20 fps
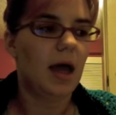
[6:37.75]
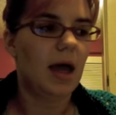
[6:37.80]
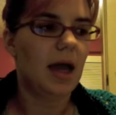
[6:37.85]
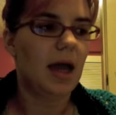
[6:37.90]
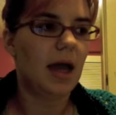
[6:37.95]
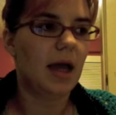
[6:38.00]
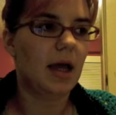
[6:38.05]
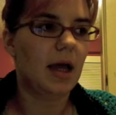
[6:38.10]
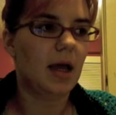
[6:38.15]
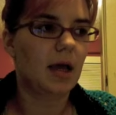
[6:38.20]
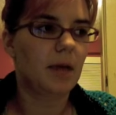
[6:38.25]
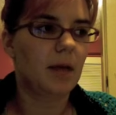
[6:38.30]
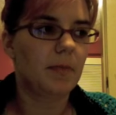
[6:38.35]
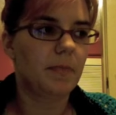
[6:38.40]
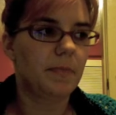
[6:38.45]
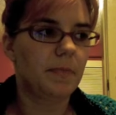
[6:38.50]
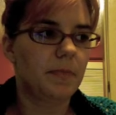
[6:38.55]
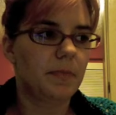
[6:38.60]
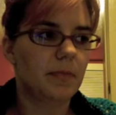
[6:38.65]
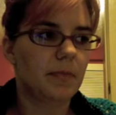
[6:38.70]

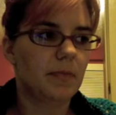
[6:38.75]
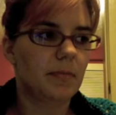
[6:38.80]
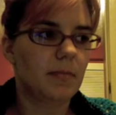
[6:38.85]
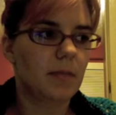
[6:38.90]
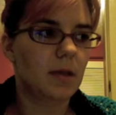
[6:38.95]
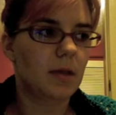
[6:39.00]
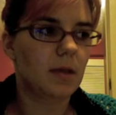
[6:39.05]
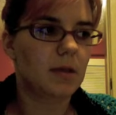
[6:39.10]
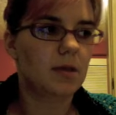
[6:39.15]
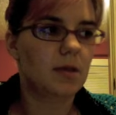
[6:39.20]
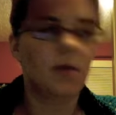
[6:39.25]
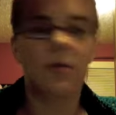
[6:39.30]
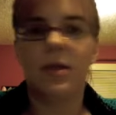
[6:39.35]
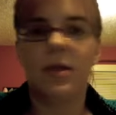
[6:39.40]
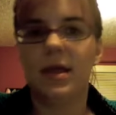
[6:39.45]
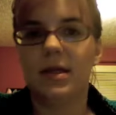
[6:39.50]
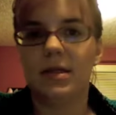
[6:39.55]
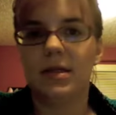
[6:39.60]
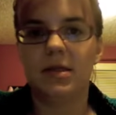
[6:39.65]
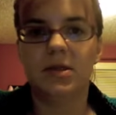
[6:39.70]
And so
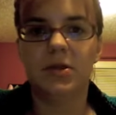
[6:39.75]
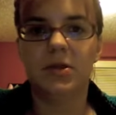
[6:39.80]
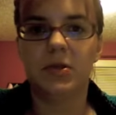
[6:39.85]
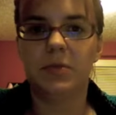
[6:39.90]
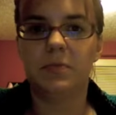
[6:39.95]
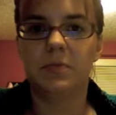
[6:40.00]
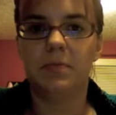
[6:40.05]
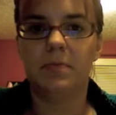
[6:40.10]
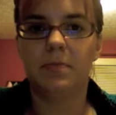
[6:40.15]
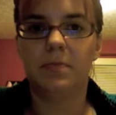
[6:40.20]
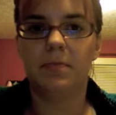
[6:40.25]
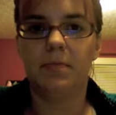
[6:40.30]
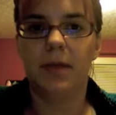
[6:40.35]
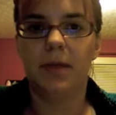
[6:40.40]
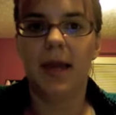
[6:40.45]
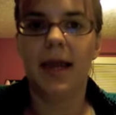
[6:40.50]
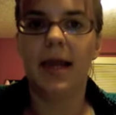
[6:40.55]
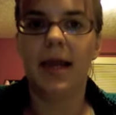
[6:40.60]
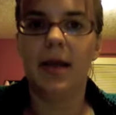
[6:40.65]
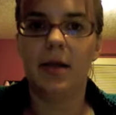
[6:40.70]
this
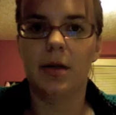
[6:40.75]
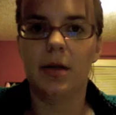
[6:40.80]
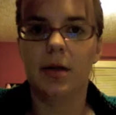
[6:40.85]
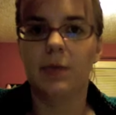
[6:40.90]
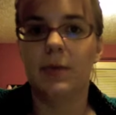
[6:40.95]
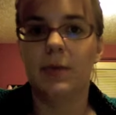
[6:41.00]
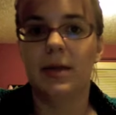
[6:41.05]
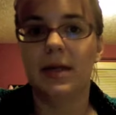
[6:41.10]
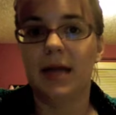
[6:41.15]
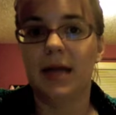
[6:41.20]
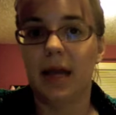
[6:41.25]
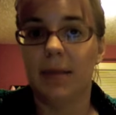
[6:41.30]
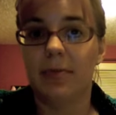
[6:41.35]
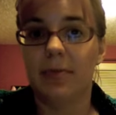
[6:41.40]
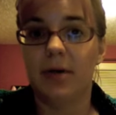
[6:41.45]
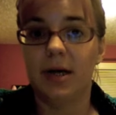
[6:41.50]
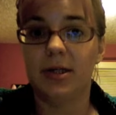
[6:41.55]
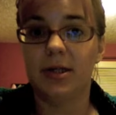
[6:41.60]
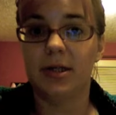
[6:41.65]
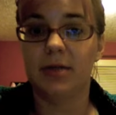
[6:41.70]
planned one-night
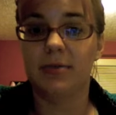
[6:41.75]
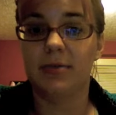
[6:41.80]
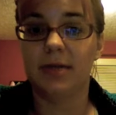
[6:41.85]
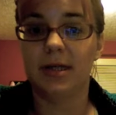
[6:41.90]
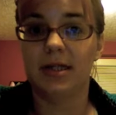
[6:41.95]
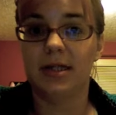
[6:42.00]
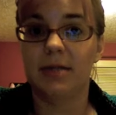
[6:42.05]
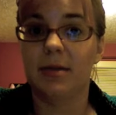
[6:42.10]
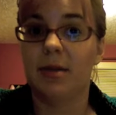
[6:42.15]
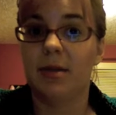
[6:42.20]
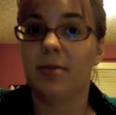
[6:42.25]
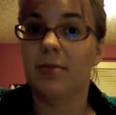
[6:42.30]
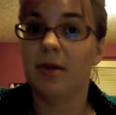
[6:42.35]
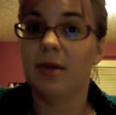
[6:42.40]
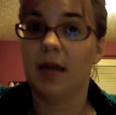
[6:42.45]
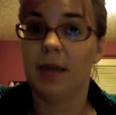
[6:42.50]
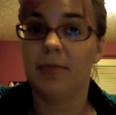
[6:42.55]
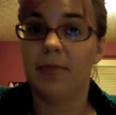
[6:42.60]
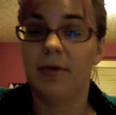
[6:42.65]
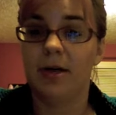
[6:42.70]
project was actually about a
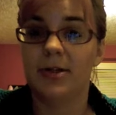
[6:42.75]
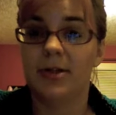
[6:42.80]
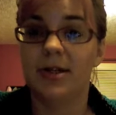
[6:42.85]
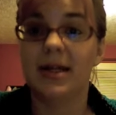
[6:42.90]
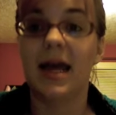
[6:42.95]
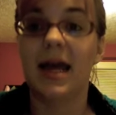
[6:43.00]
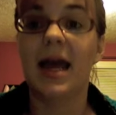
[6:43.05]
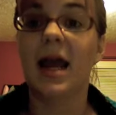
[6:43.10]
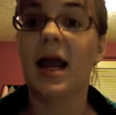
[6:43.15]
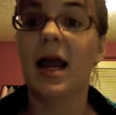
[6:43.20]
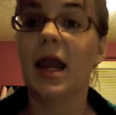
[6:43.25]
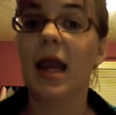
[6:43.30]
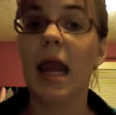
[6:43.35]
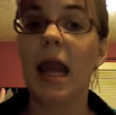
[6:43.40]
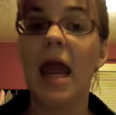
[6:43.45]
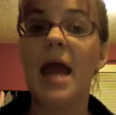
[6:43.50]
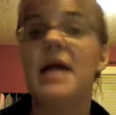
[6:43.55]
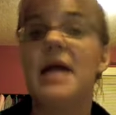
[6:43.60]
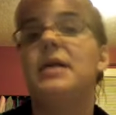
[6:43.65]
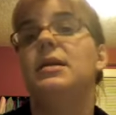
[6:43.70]
3-day project, and I
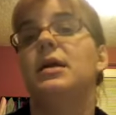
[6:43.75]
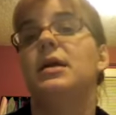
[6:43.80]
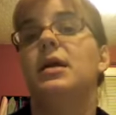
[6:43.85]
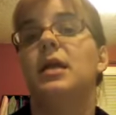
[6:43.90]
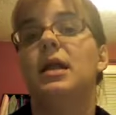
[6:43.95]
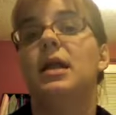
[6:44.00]
liked it.